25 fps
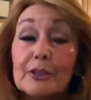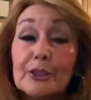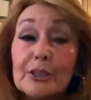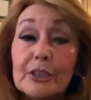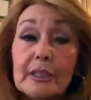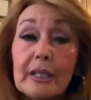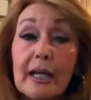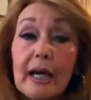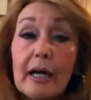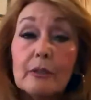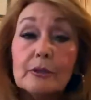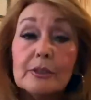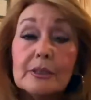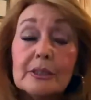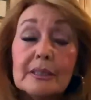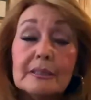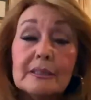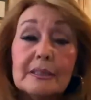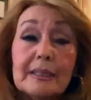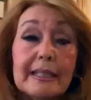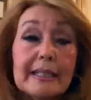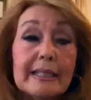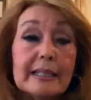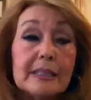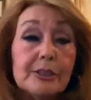all she knows
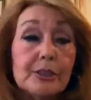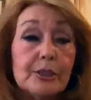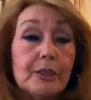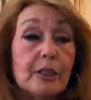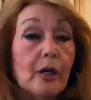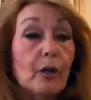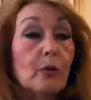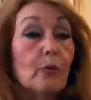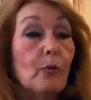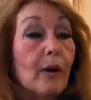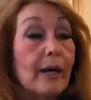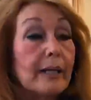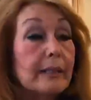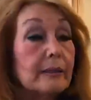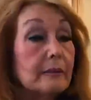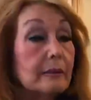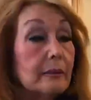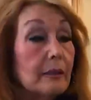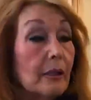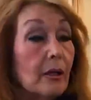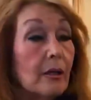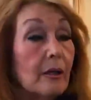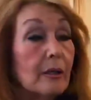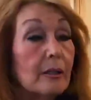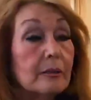is, you know, what
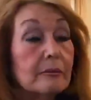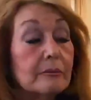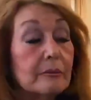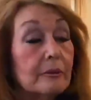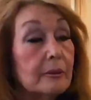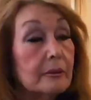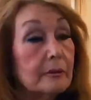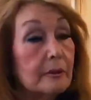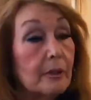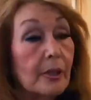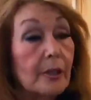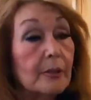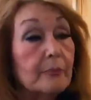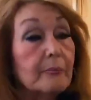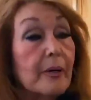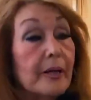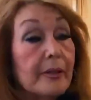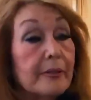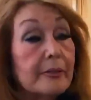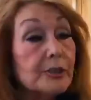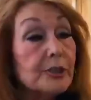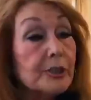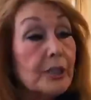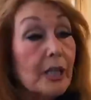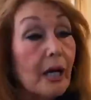her
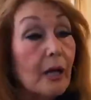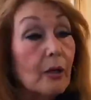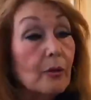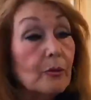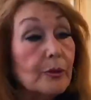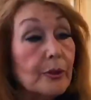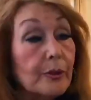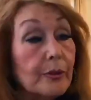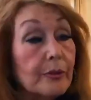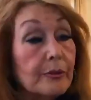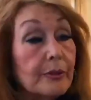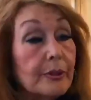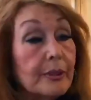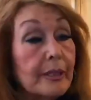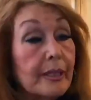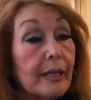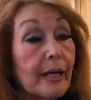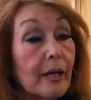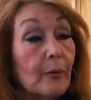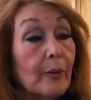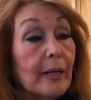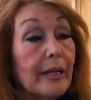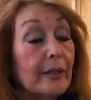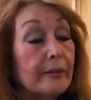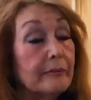mother's told her, you
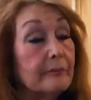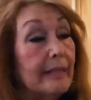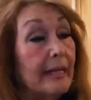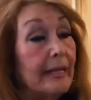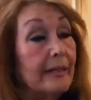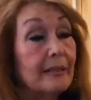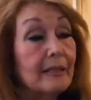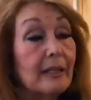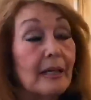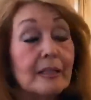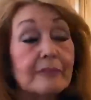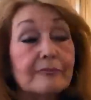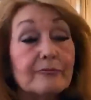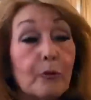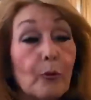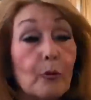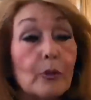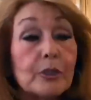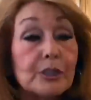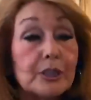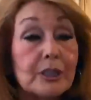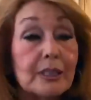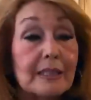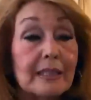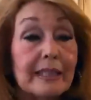know, and
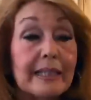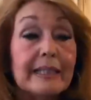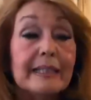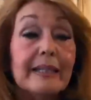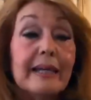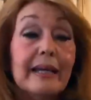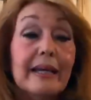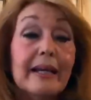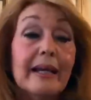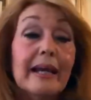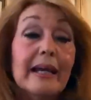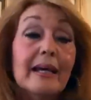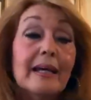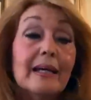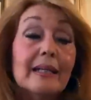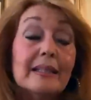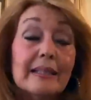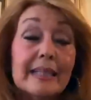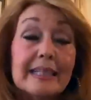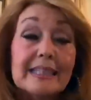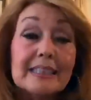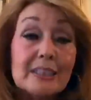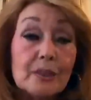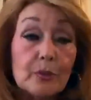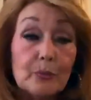unfortunately,
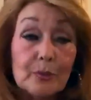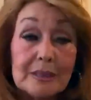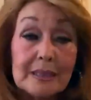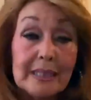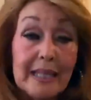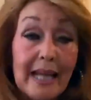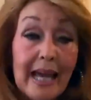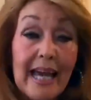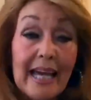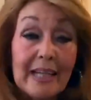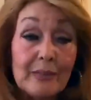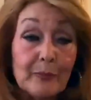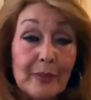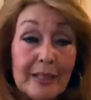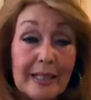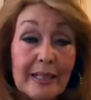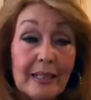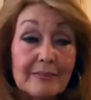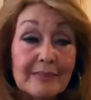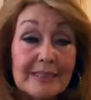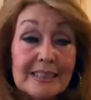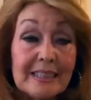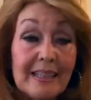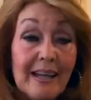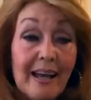Lisa was 9 when
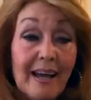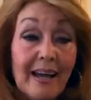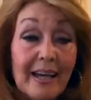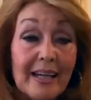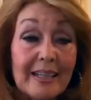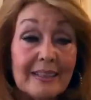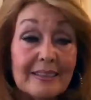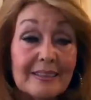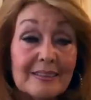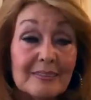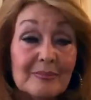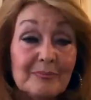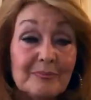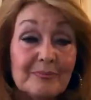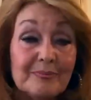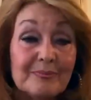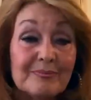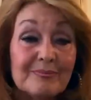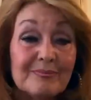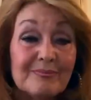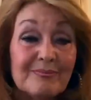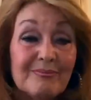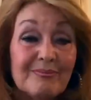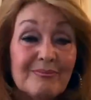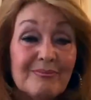Elvis died,
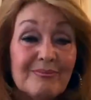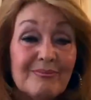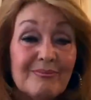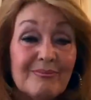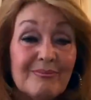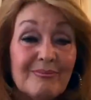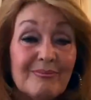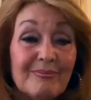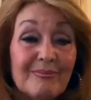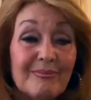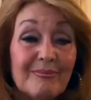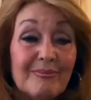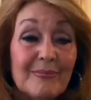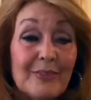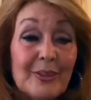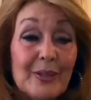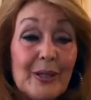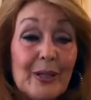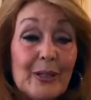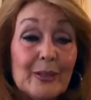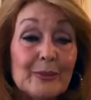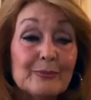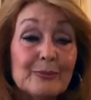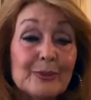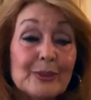you
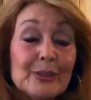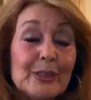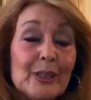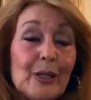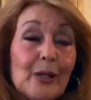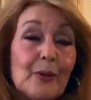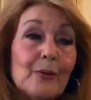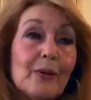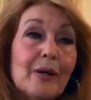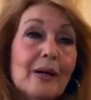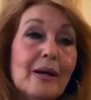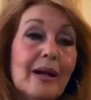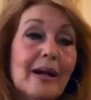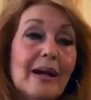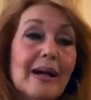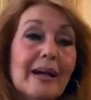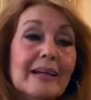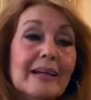know, so